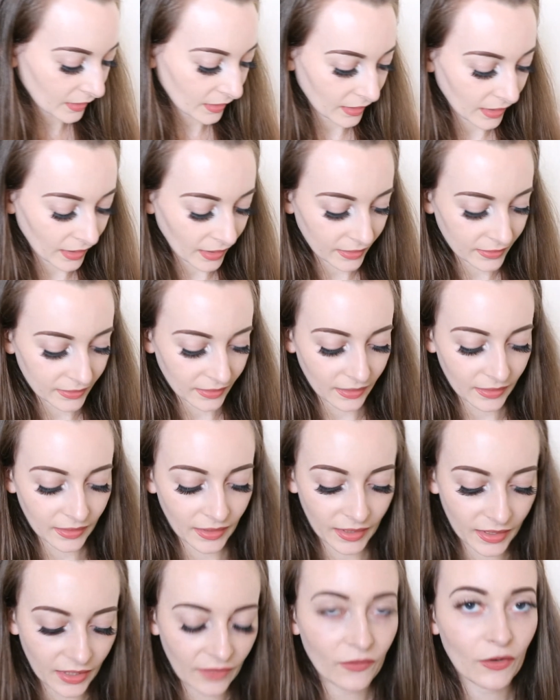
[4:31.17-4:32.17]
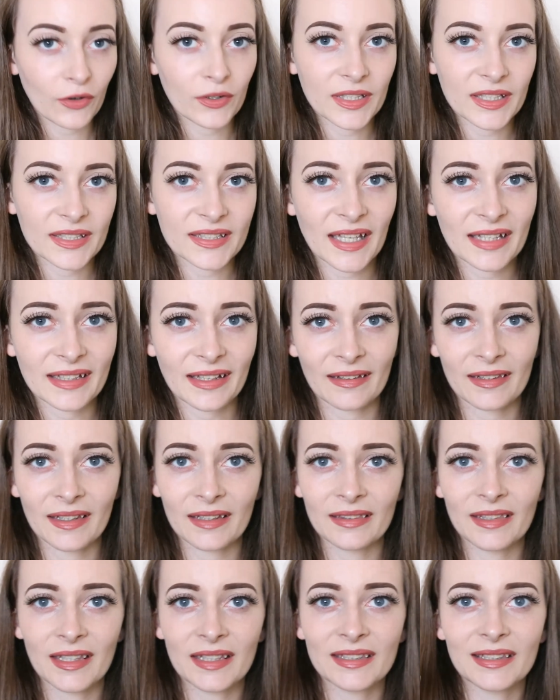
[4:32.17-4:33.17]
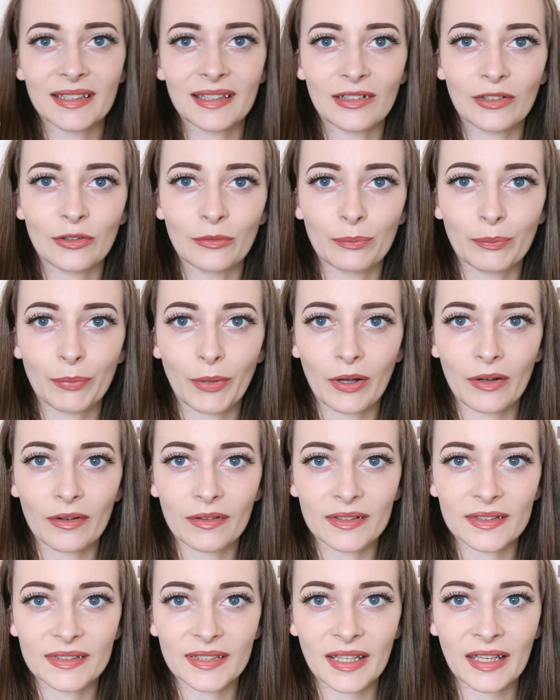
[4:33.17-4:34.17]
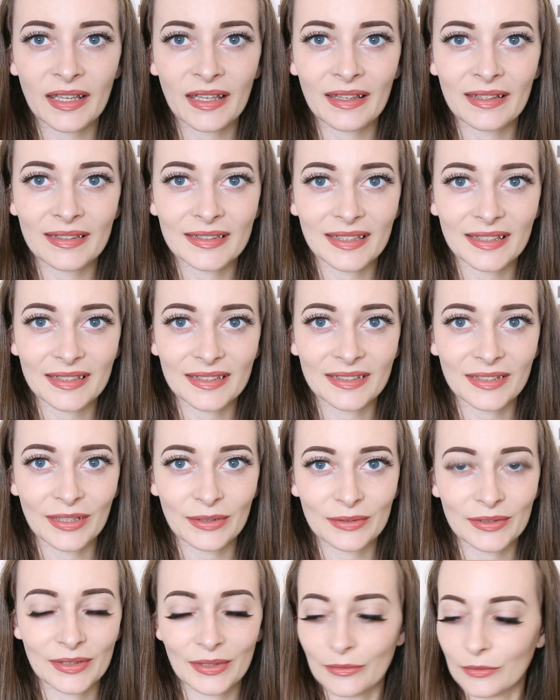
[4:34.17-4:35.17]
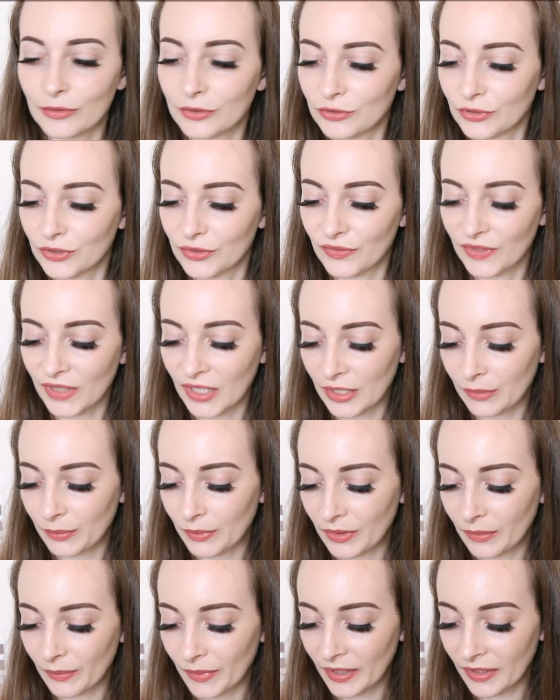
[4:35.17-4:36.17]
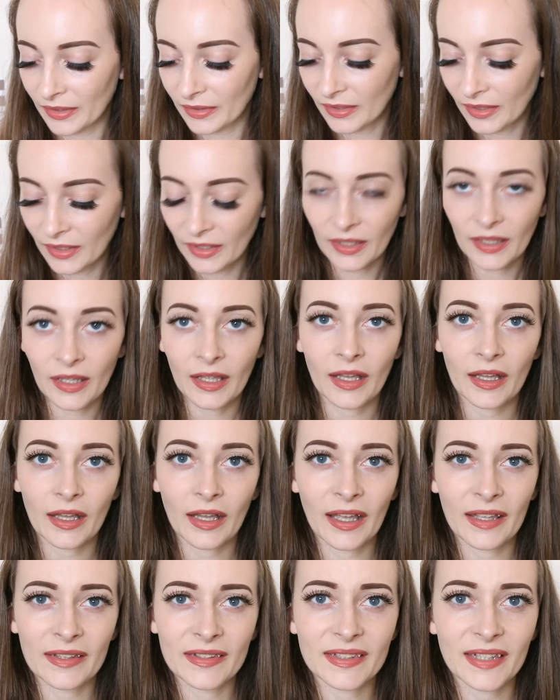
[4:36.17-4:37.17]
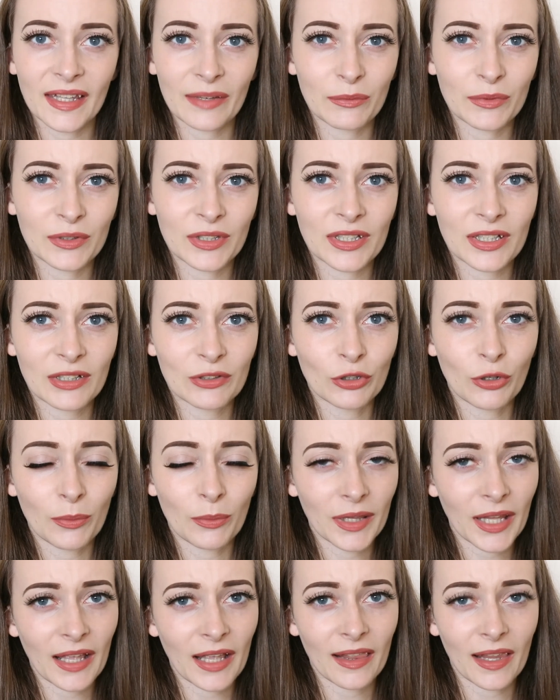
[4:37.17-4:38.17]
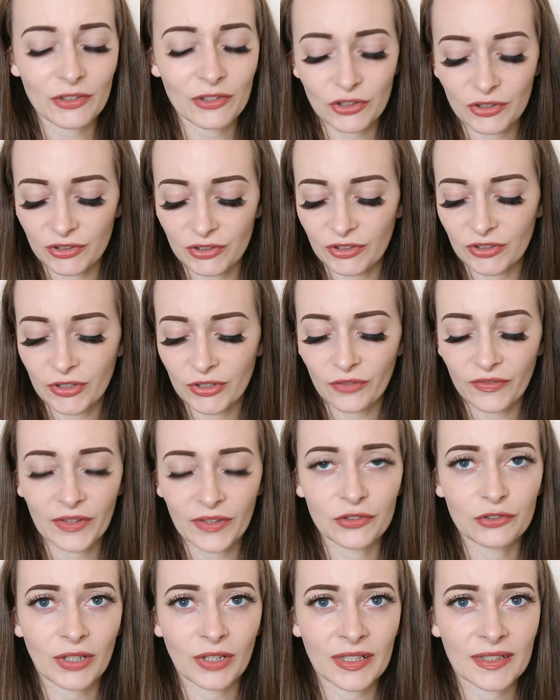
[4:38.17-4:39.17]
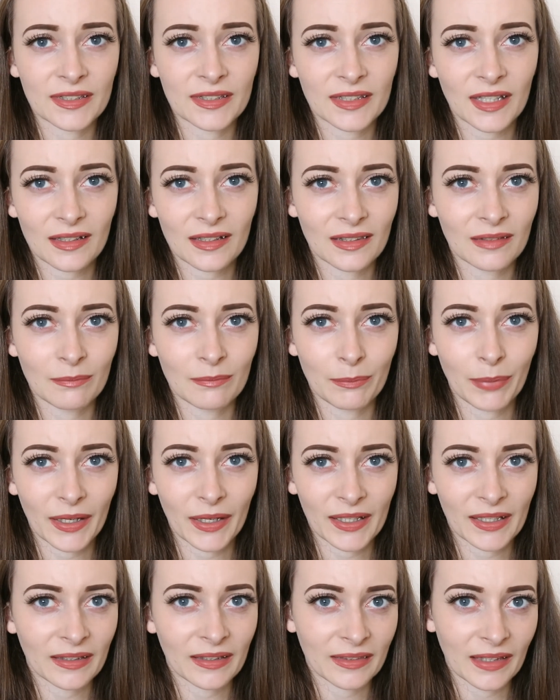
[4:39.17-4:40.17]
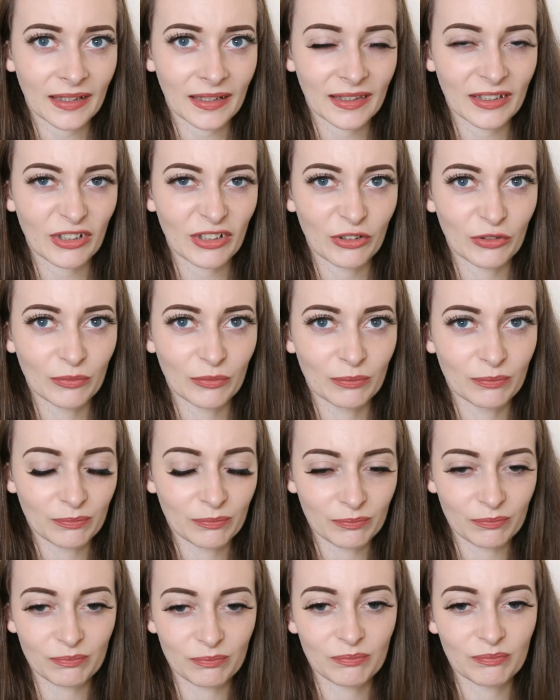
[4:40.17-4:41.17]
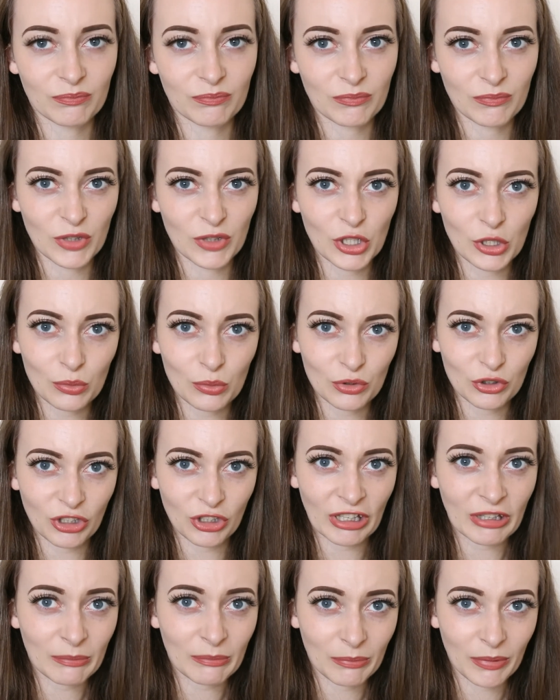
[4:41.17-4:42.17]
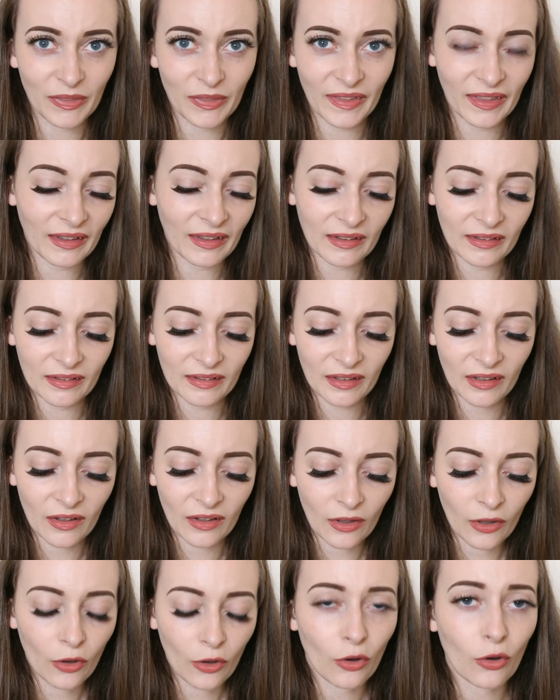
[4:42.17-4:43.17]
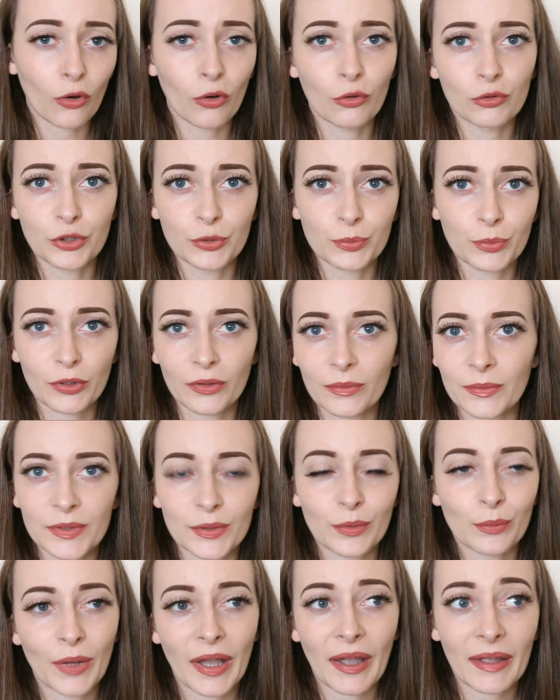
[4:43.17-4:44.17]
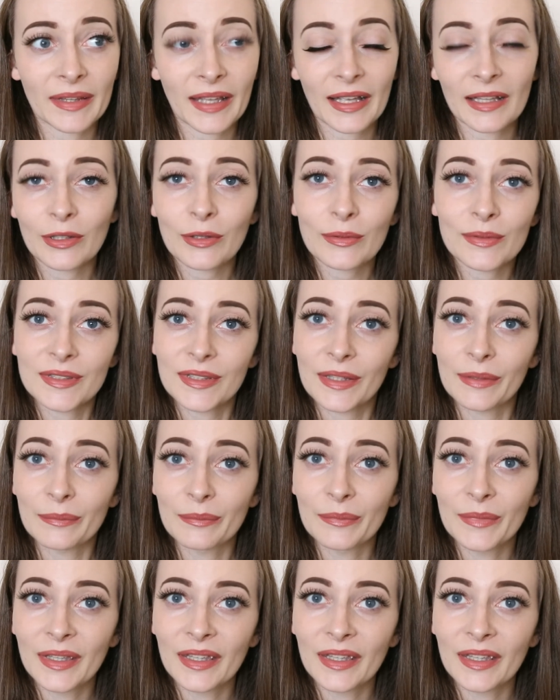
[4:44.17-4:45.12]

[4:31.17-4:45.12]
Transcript: And like I've already said, I think this little box is so good just for keeping them in. As like when you get normal eyelashes, you sort of have to try and stick them back in that little U-shape thing, or just put them somewhere and I lose them.